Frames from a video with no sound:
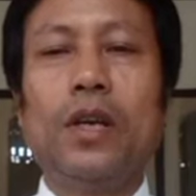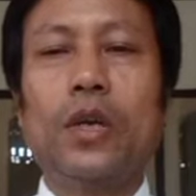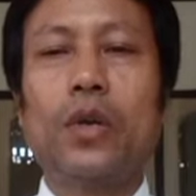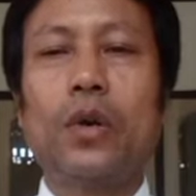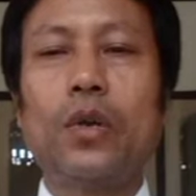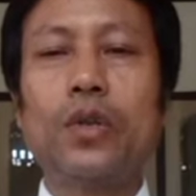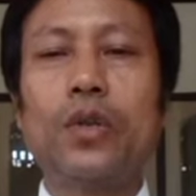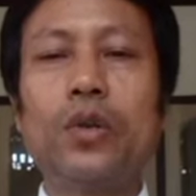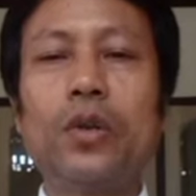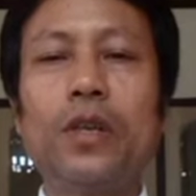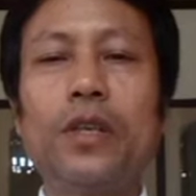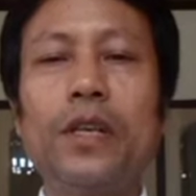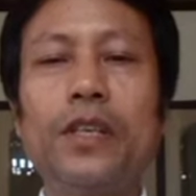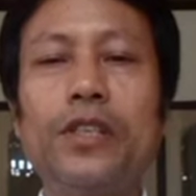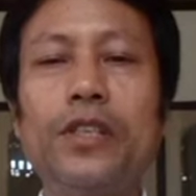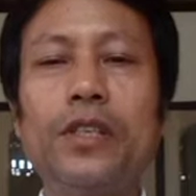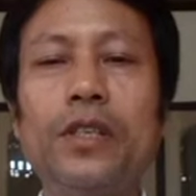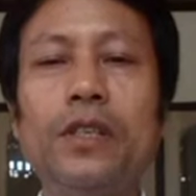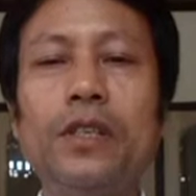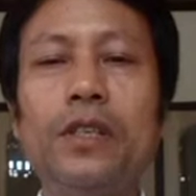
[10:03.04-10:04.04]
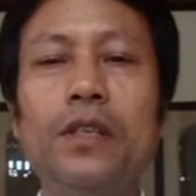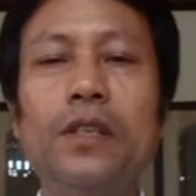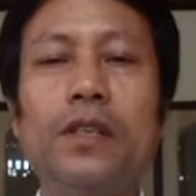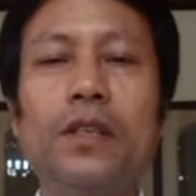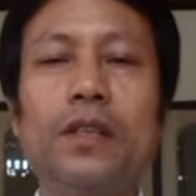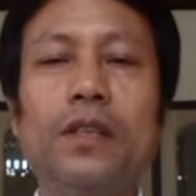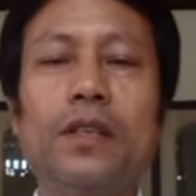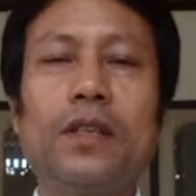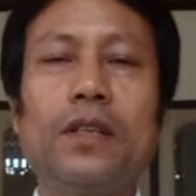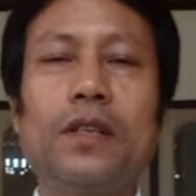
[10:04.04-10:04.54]
consolidation
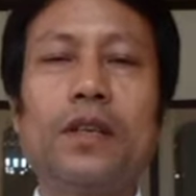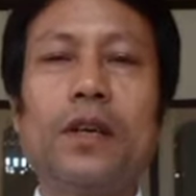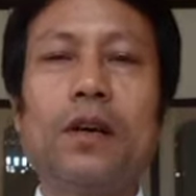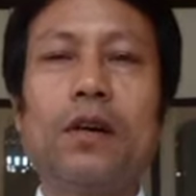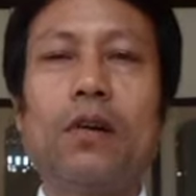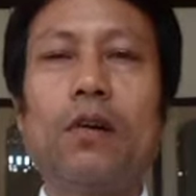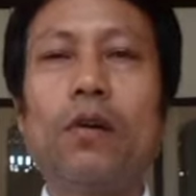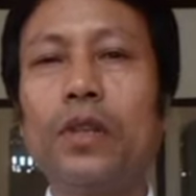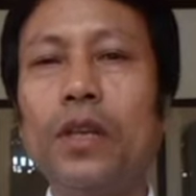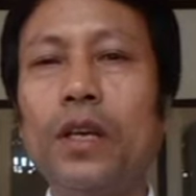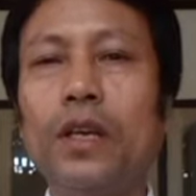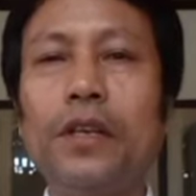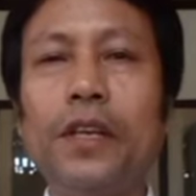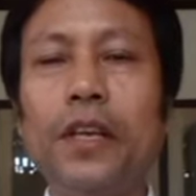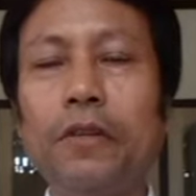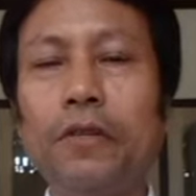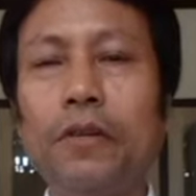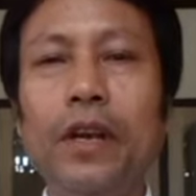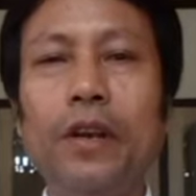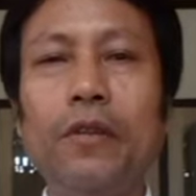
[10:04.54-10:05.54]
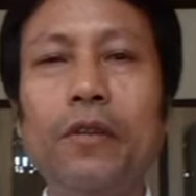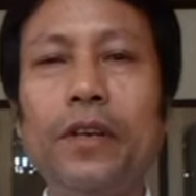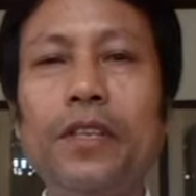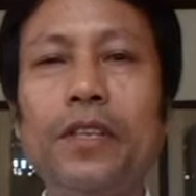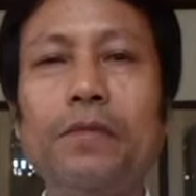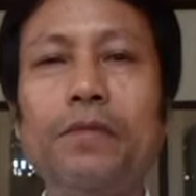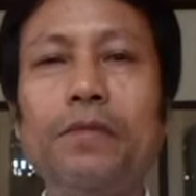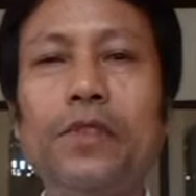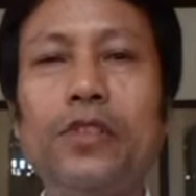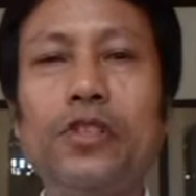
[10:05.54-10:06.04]
or the
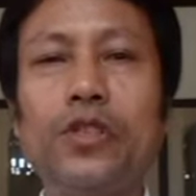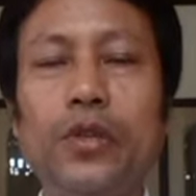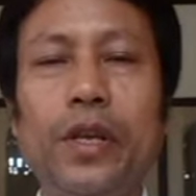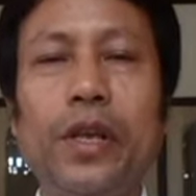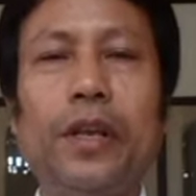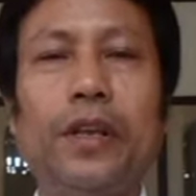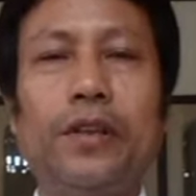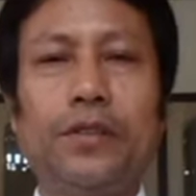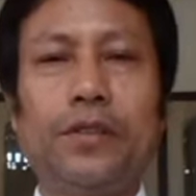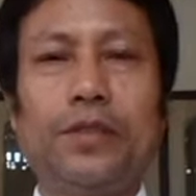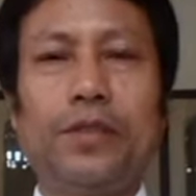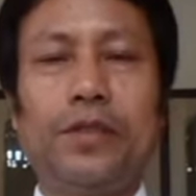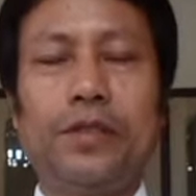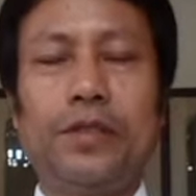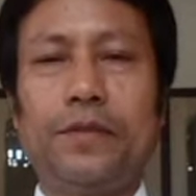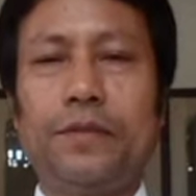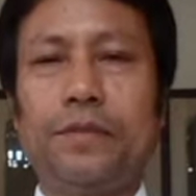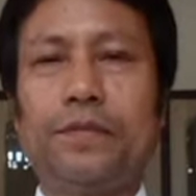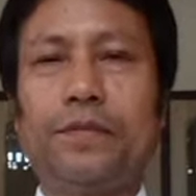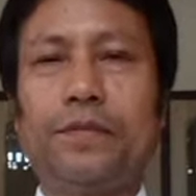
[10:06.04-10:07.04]
evaluative stage.